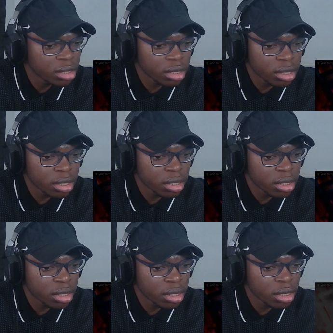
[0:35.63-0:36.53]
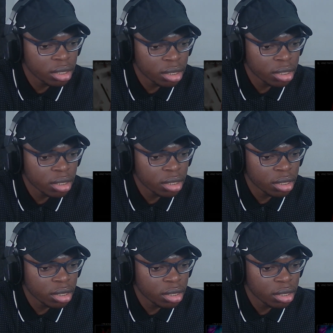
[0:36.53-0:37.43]

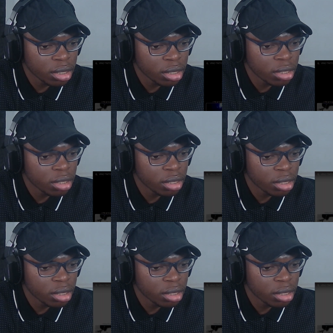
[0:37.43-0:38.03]
Nobody speaks.